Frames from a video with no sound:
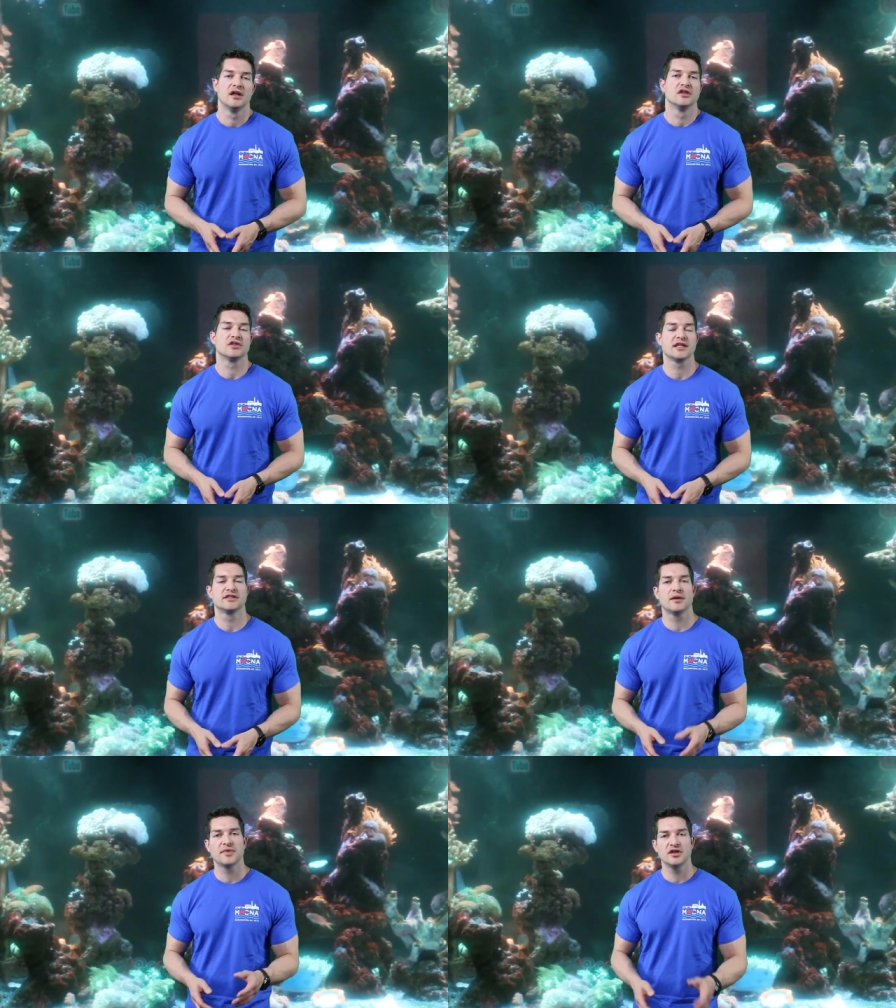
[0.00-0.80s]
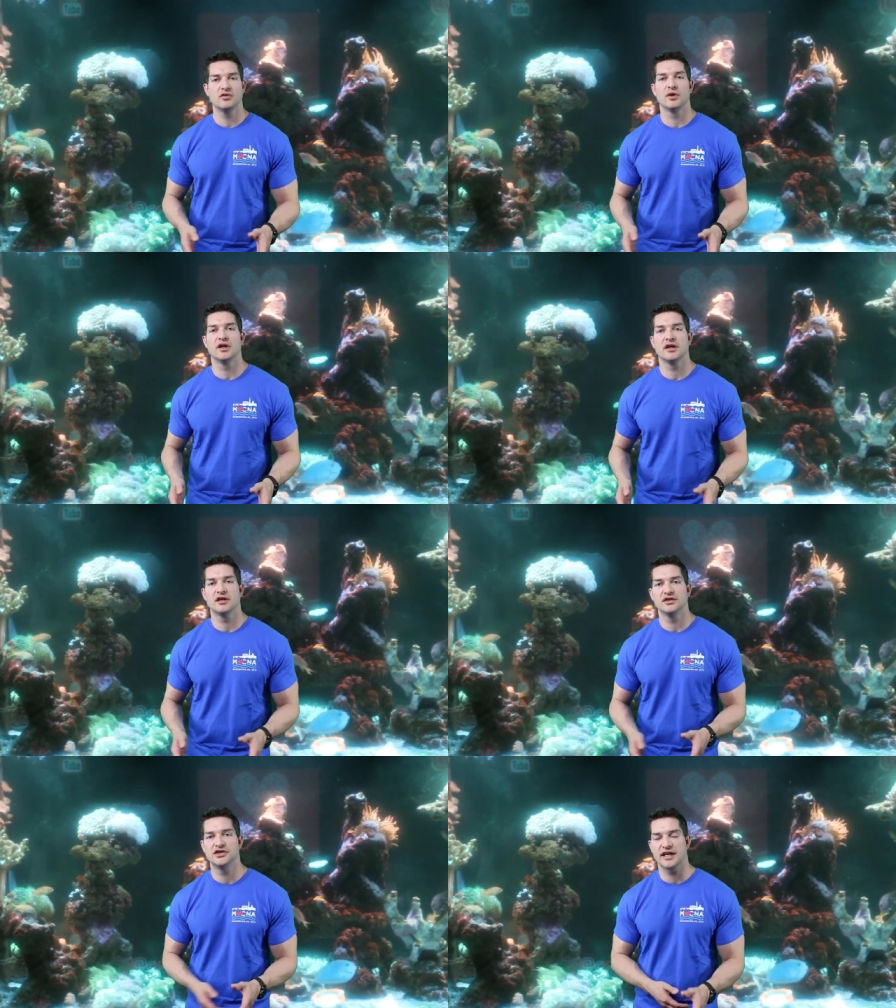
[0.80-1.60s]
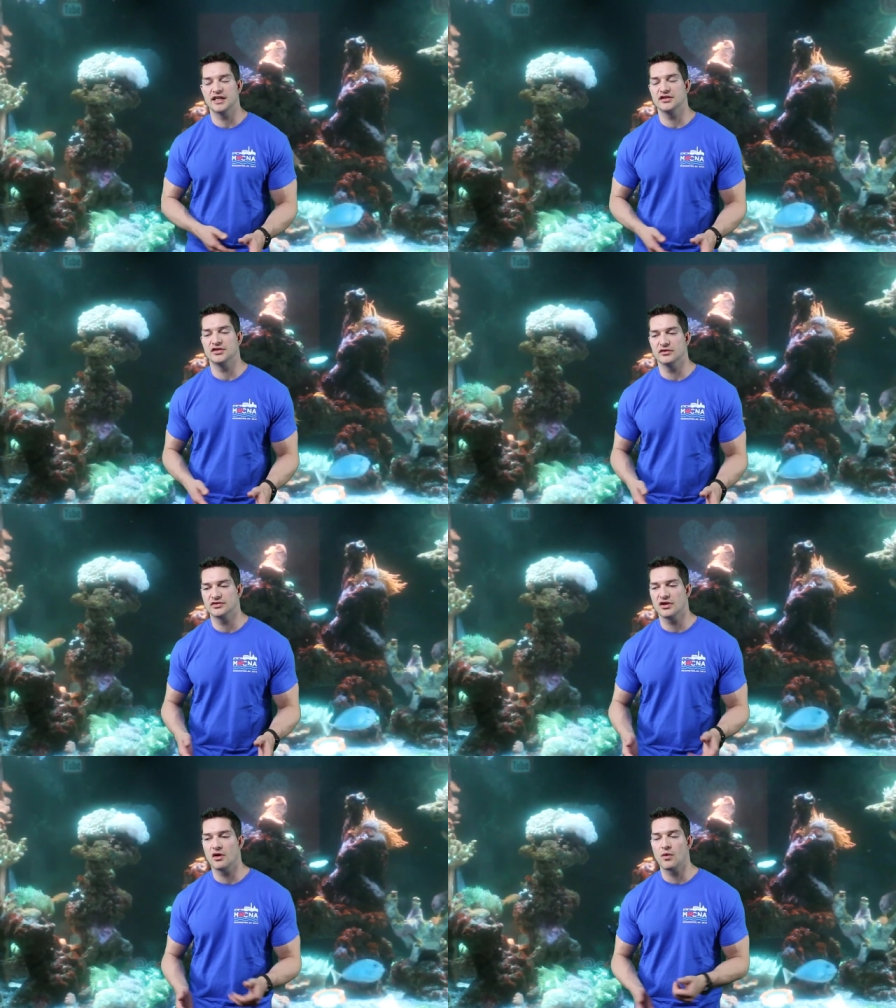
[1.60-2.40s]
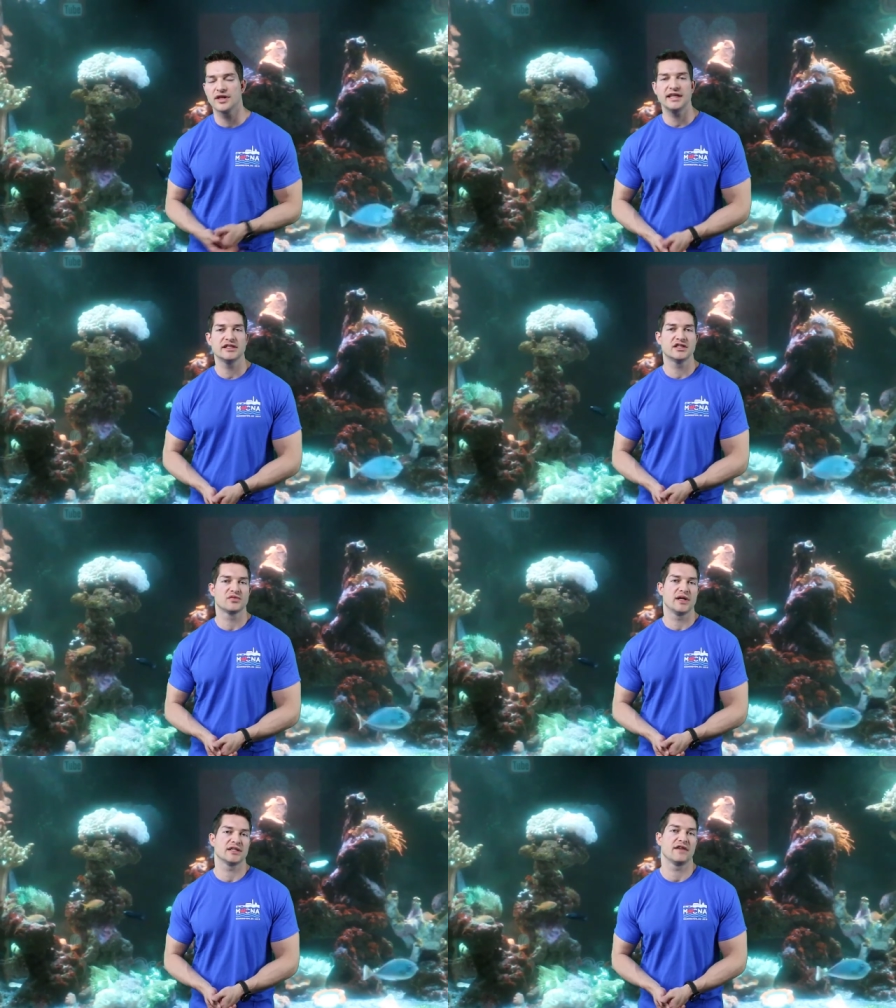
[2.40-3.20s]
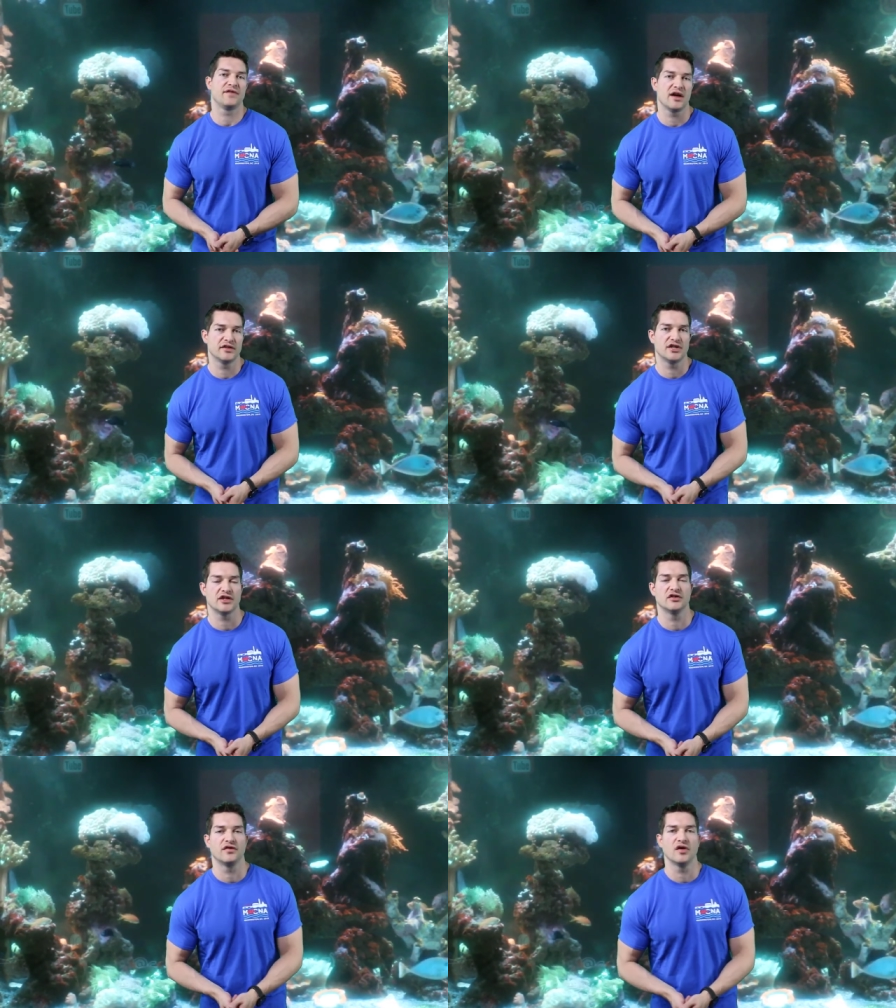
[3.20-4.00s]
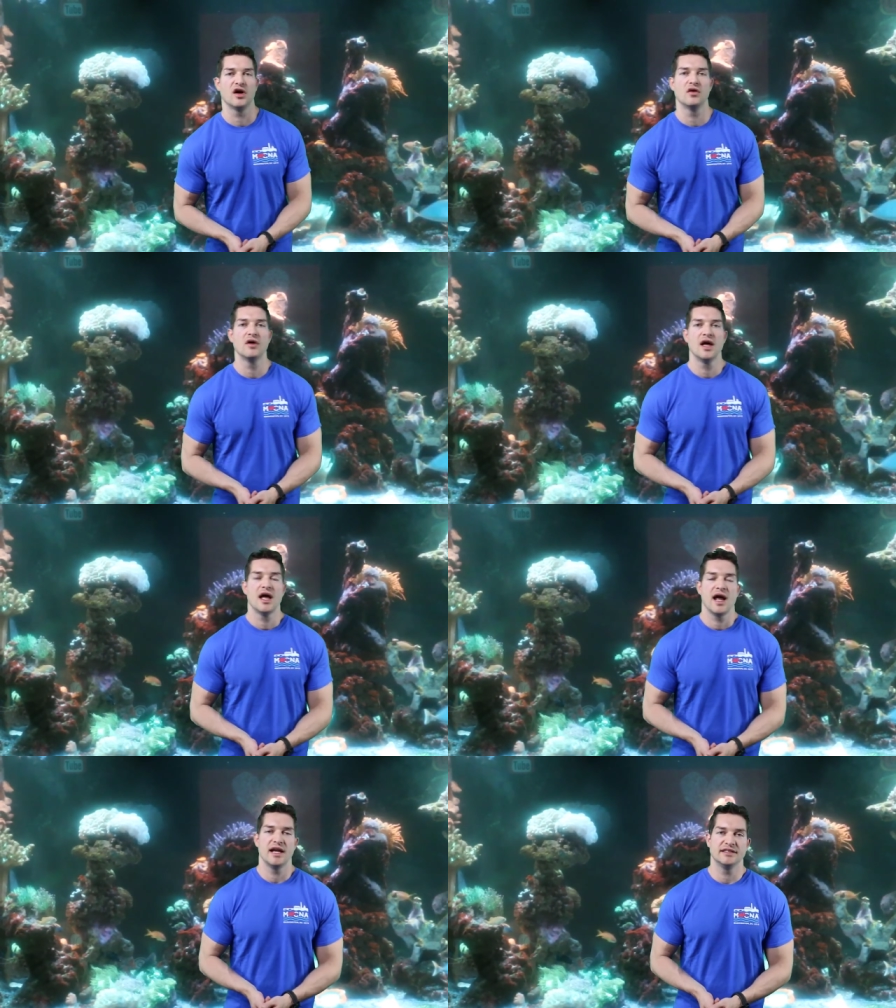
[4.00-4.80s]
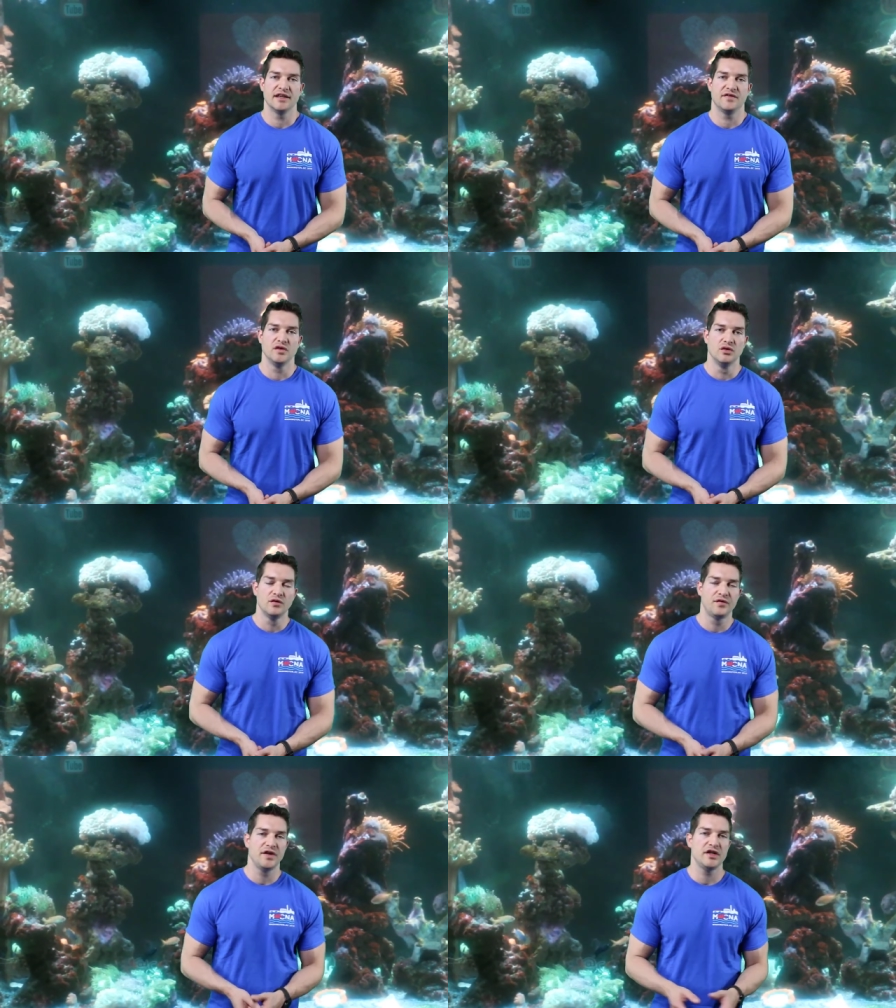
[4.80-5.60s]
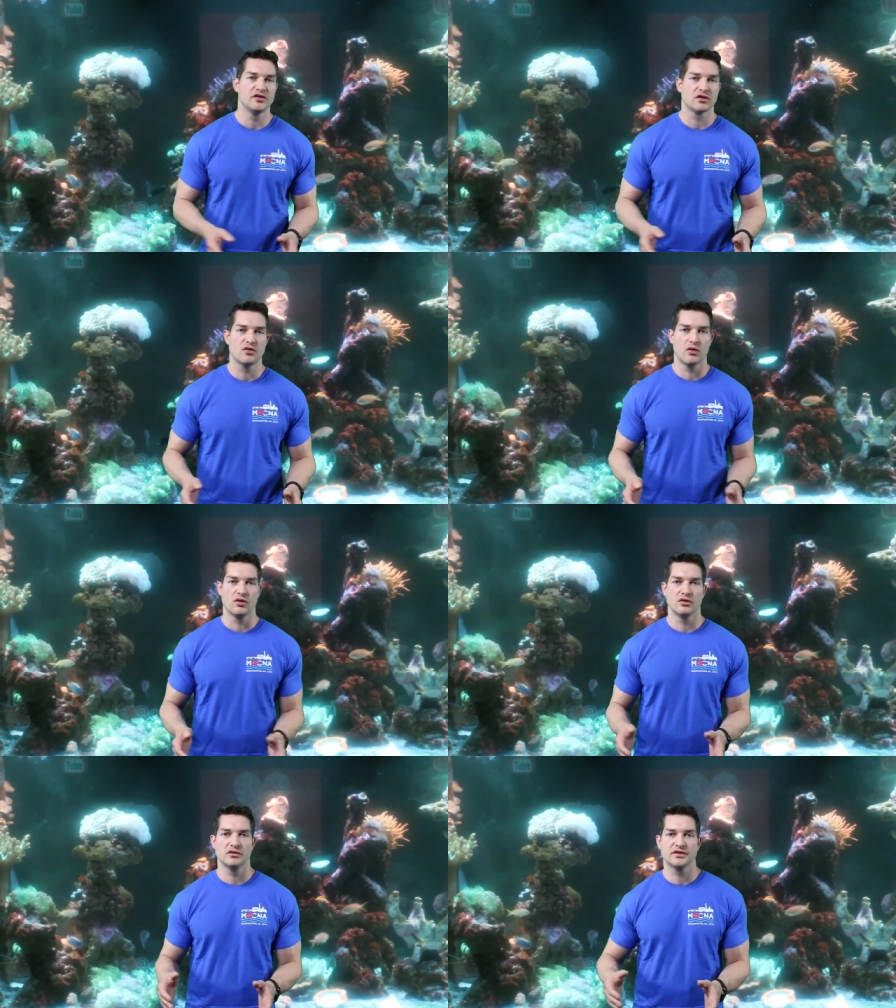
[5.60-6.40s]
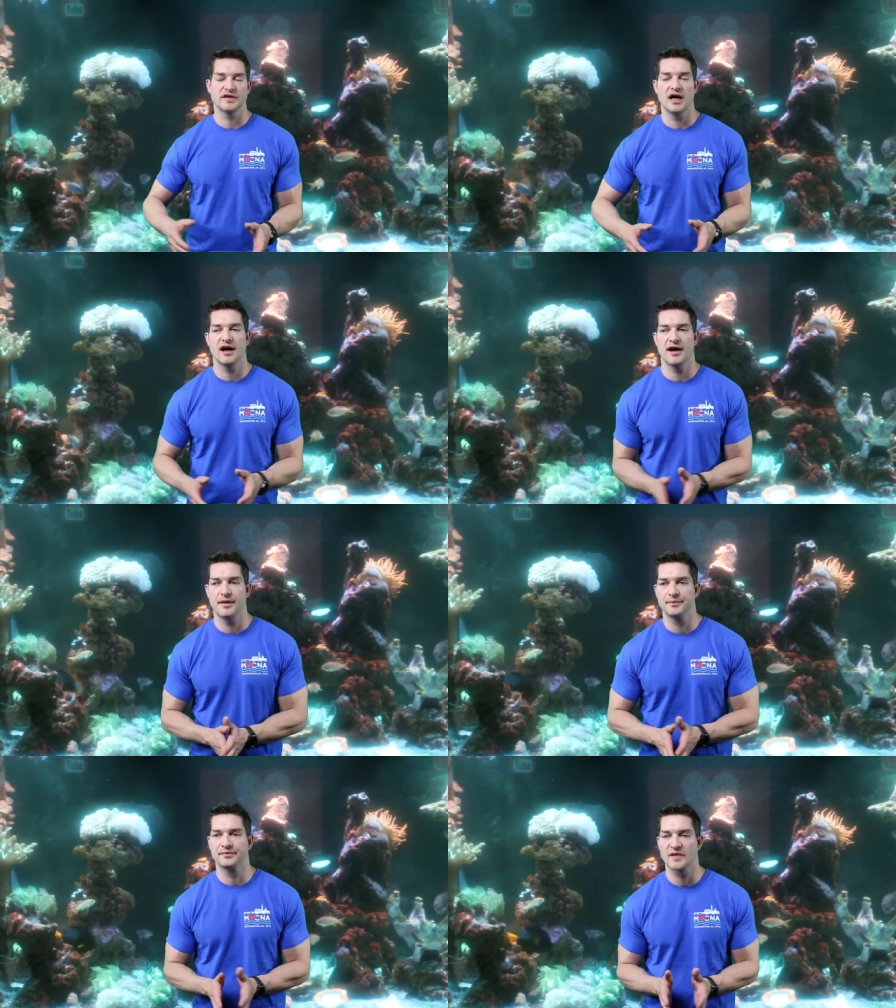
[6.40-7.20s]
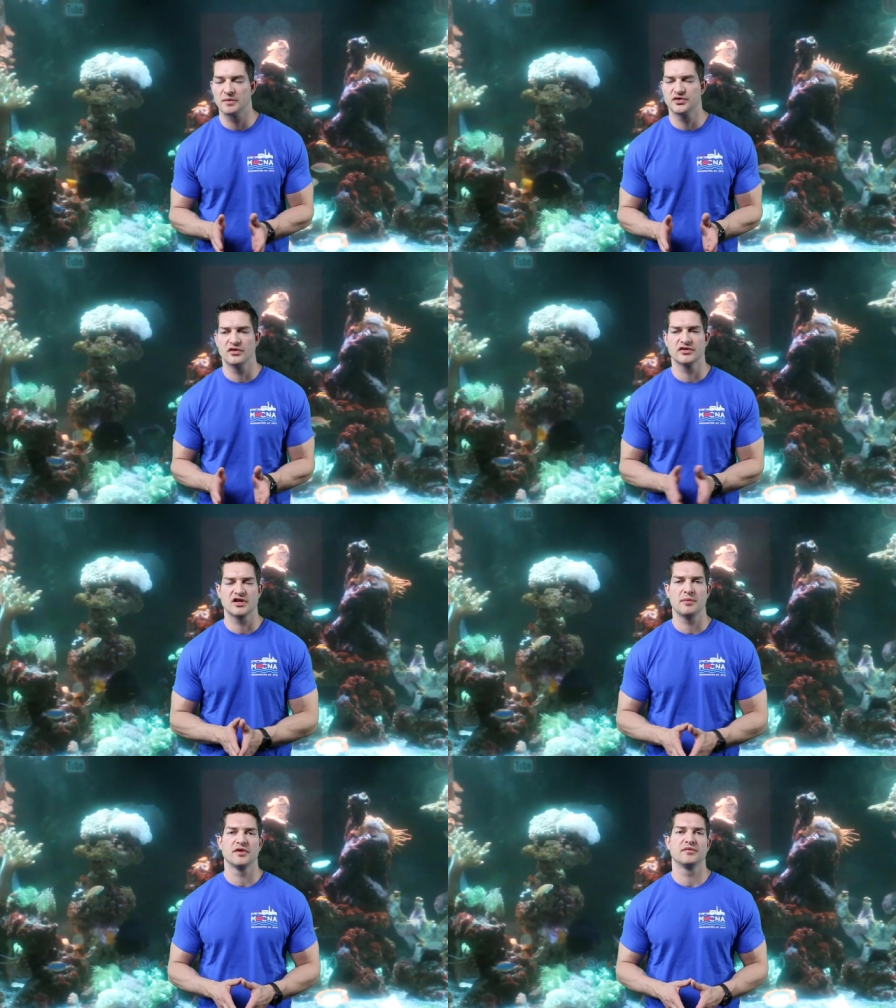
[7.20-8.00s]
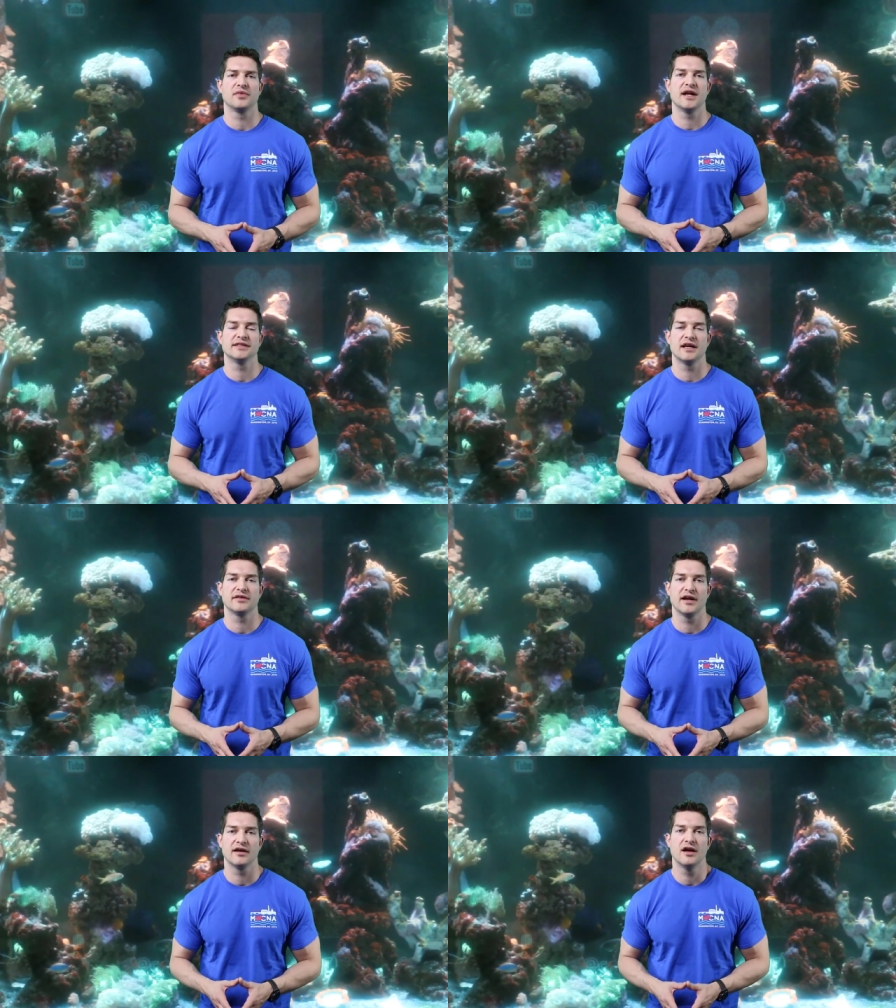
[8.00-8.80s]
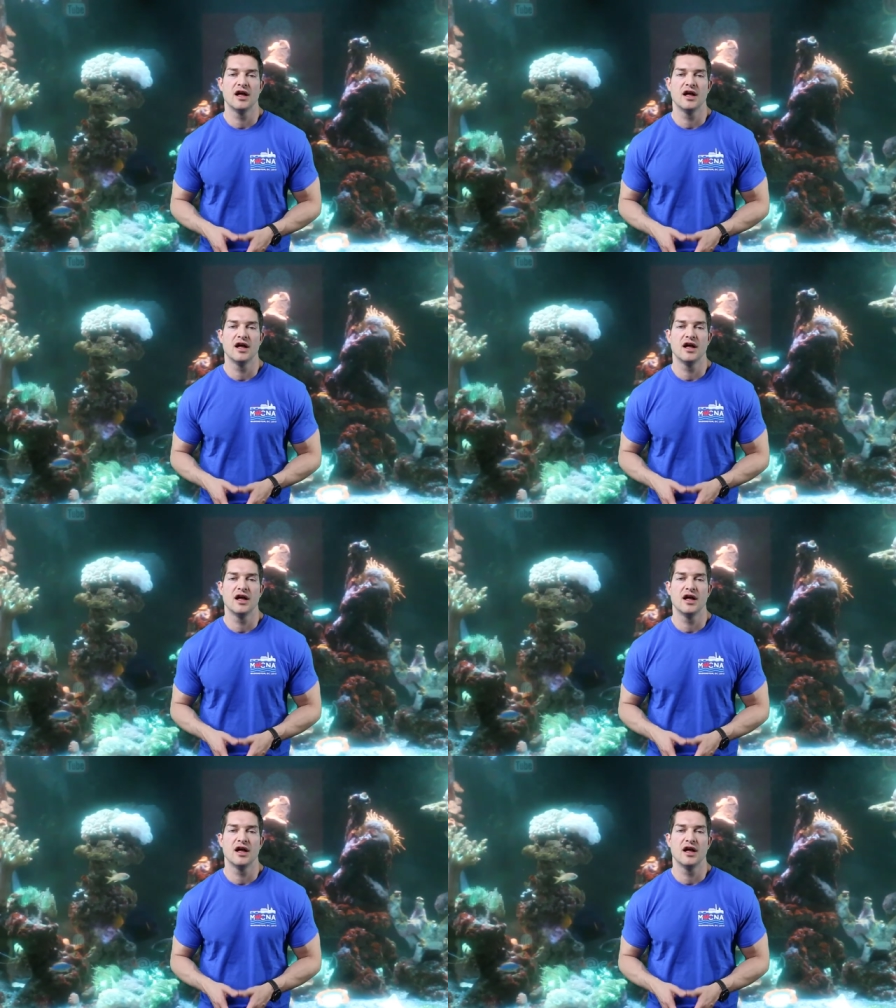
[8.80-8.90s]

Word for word: So that's something you want to check into. So one of the easiest ways I found to check your flow is if you feed your corals, um, I'm sure there's a couple different brands out there,